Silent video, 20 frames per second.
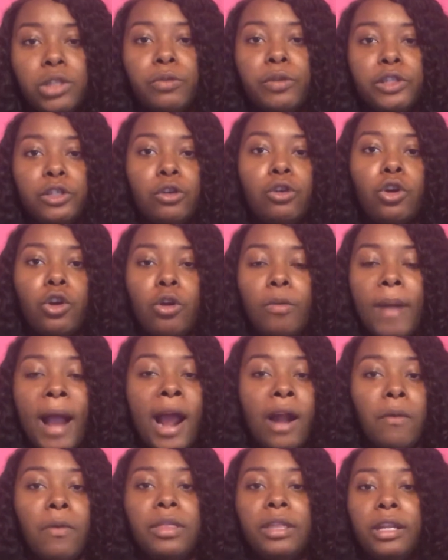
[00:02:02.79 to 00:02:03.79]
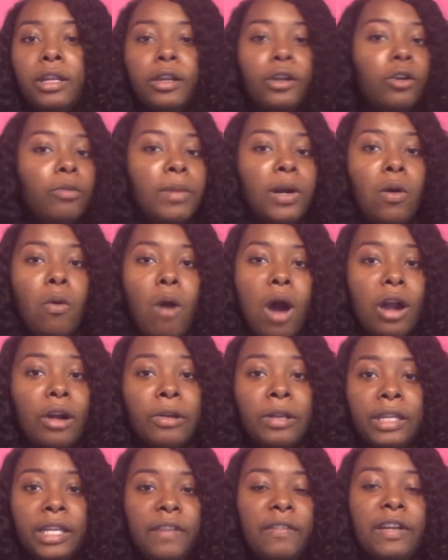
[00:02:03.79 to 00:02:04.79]
original curl pattern with a little bit of water
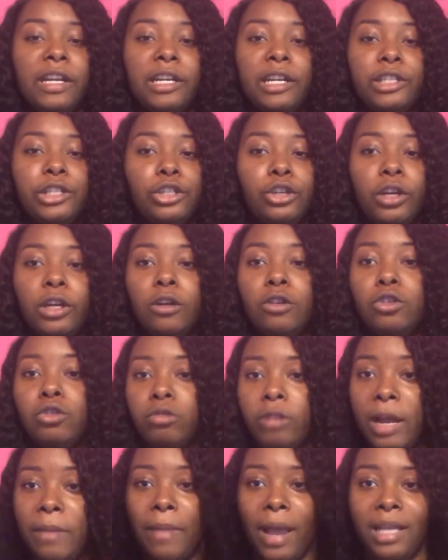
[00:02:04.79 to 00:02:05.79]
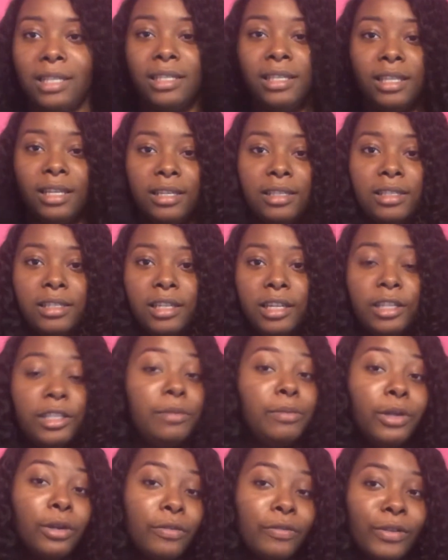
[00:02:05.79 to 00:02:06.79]
and leave-in conditioner. It goes right back to this, and
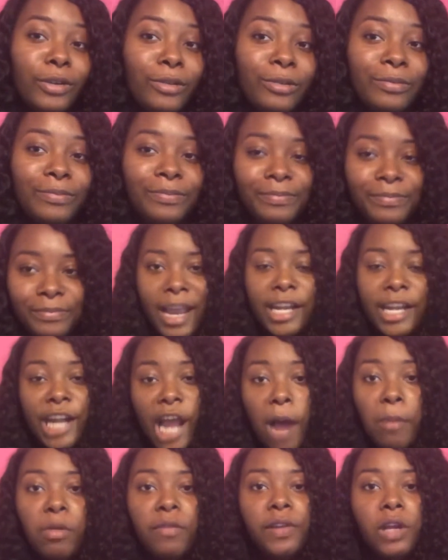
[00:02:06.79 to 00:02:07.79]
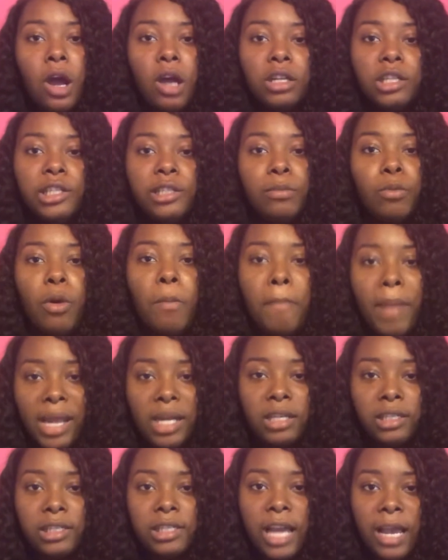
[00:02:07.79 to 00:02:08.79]
it's beautiful. And now moving on to some more
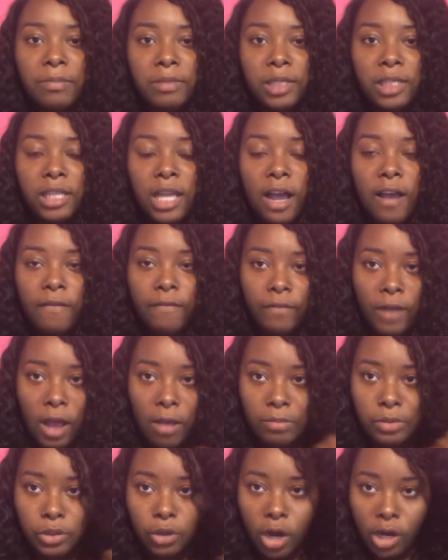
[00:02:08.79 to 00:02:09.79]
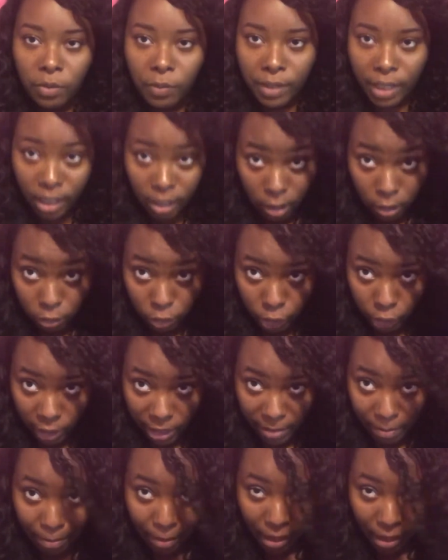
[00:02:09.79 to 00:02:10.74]
maintenance type stuff. Starting with the closure, it